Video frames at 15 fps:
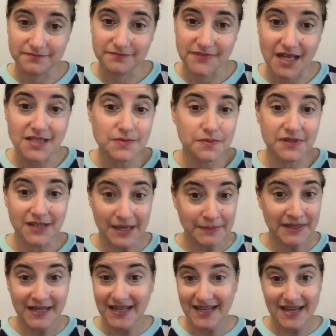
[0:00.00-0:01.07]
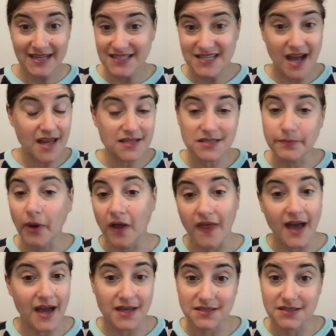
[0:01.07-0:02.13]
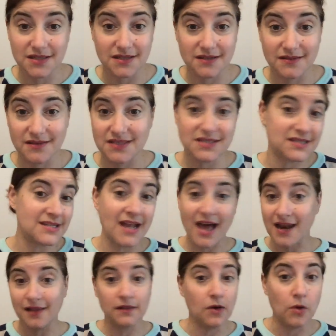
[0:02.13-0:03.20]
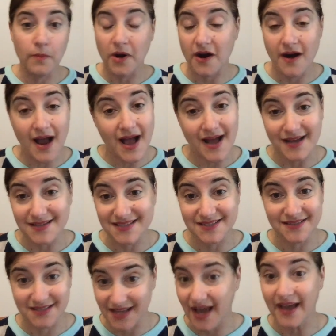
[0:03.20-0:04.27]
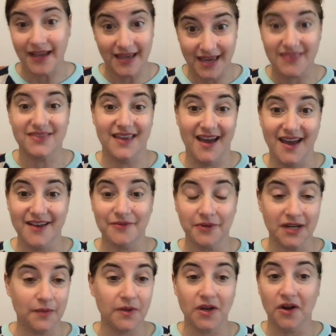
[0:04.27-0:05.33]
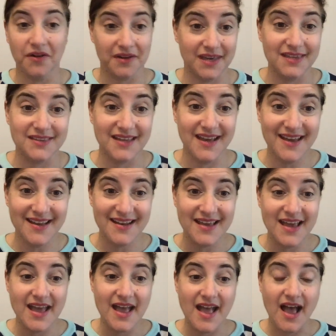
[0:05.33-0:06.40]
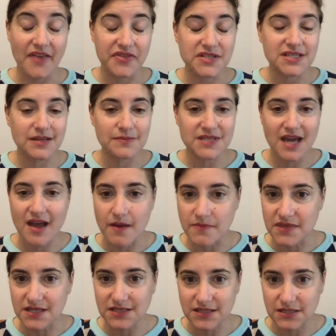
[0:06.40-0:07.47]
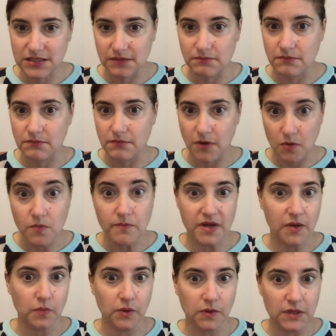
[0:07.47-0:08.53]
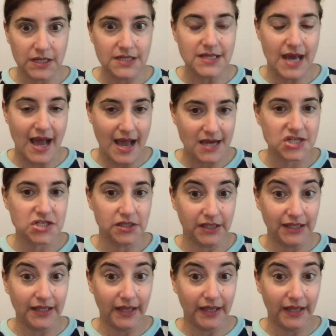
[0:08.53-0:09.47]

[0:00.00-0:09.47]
That's what it's not a small ask. This is not a low bar ask. I get that, right? We all get that. At the same time, this is the moment where you need to actually